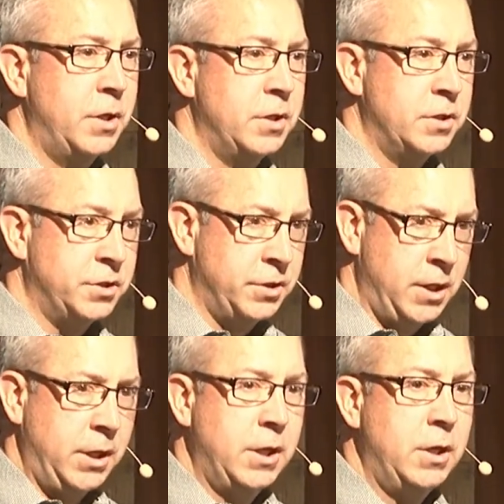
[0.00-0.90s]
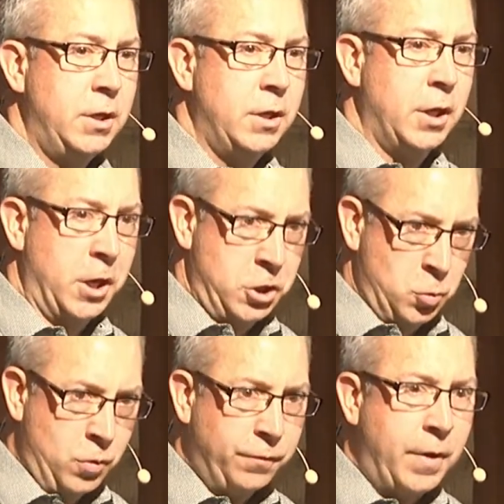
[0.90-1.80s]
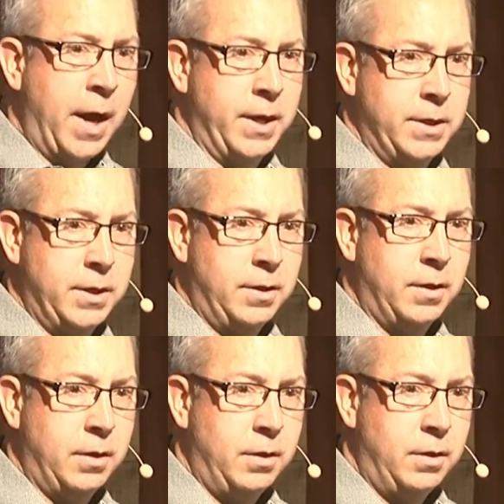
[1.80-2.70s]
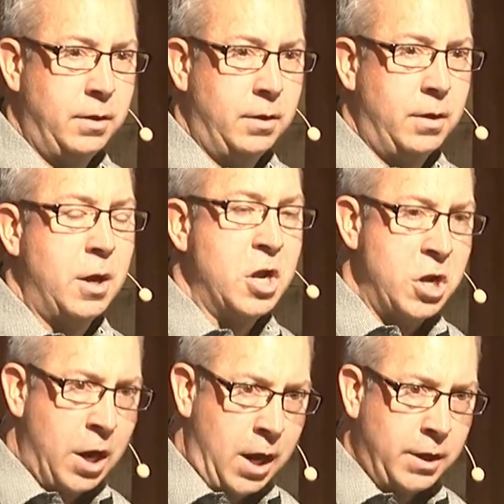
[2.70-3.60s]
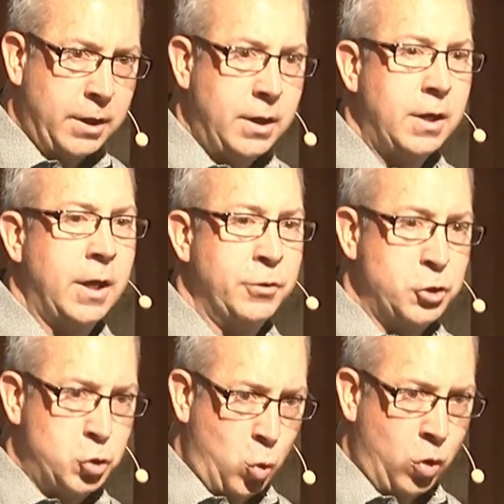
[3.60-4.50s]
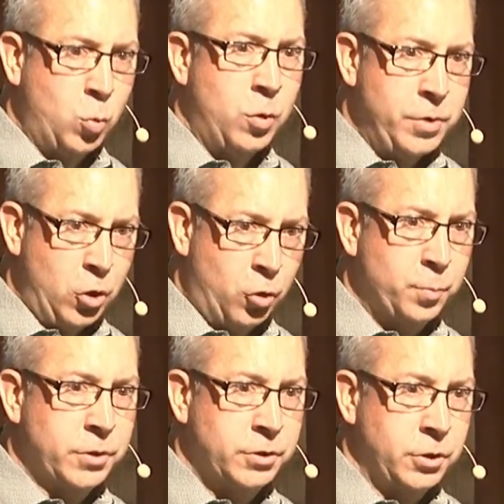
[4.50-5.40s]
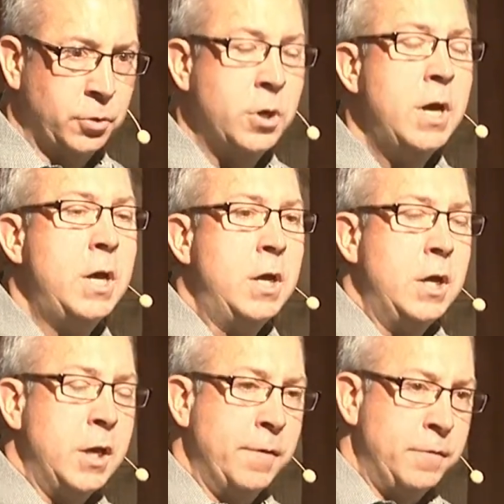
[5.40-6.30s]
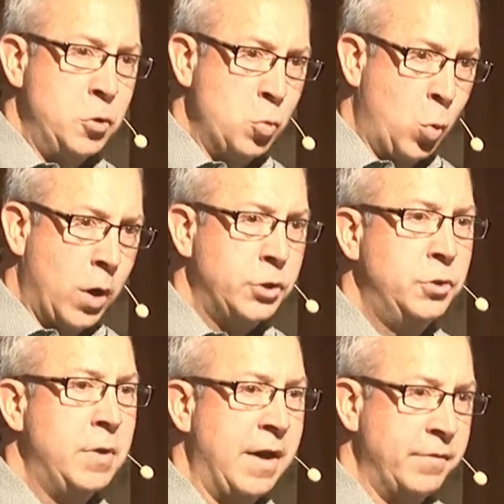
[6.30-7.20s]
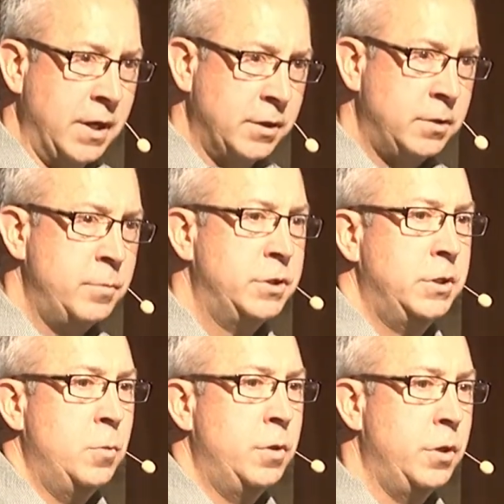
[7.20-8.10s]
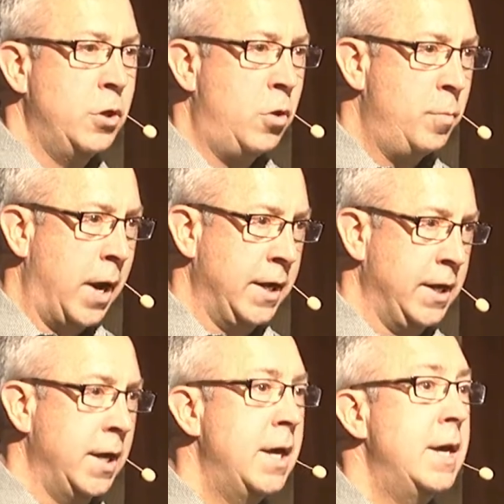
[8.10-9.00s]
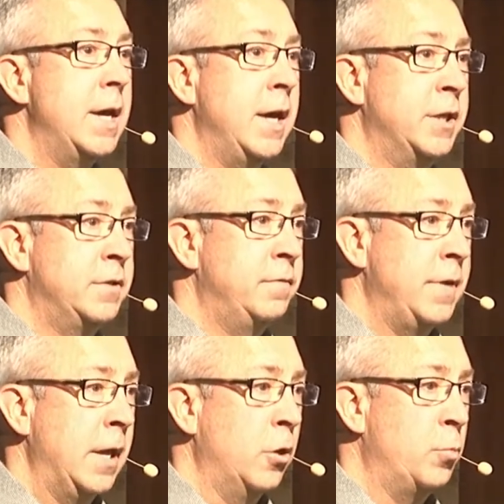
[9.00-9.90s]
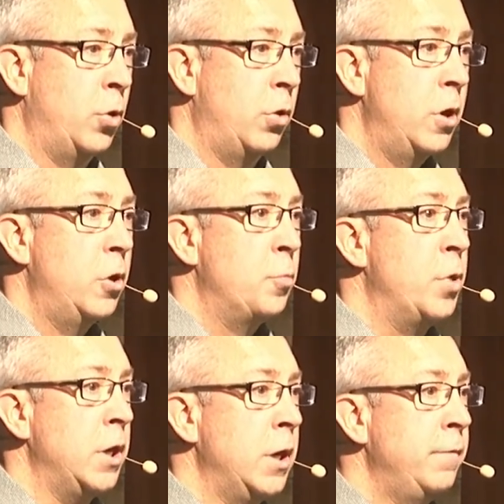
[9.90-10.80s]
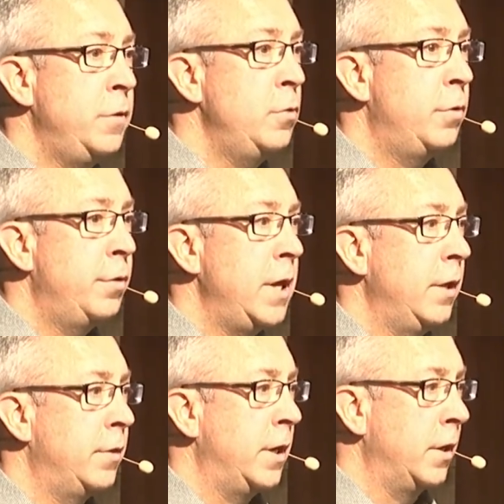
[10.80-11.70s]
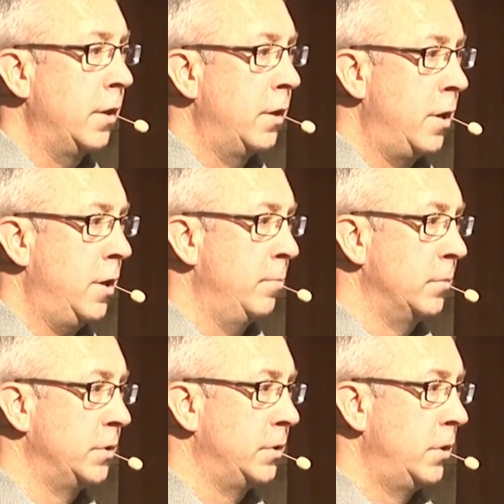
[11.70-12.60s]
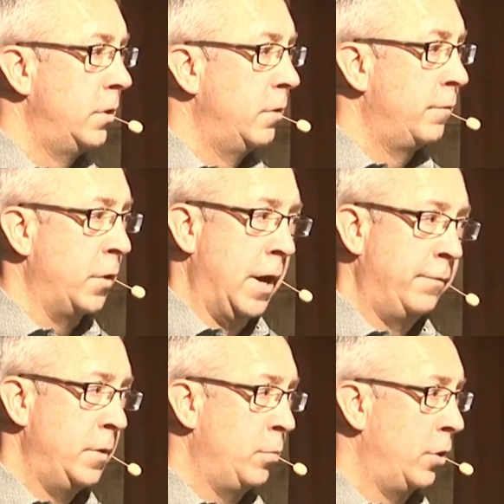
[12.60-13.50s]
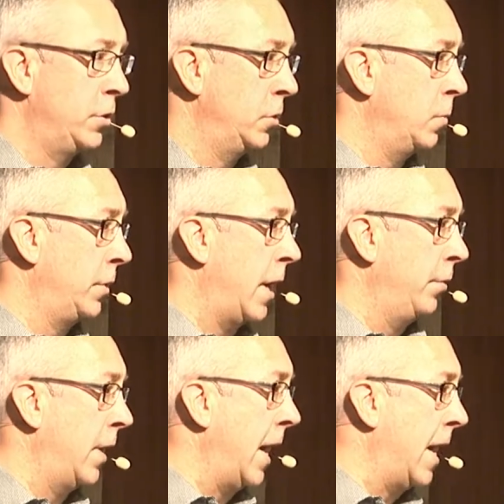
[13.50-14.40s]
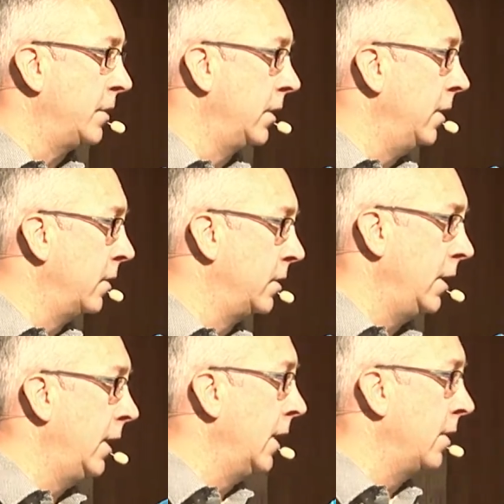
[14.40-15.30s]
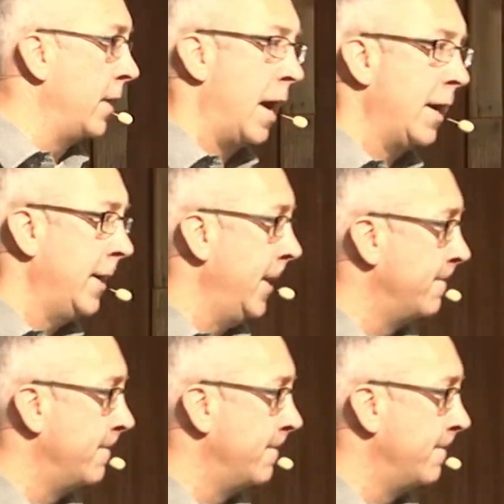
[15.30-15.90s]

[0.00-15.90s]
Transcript: Seek, and you will find. Knock, and the door will be open to you. If you want to have intimacy with the Almighty, it's available. But if you think that it comes for every person without the asking, the seeking, and the knocking.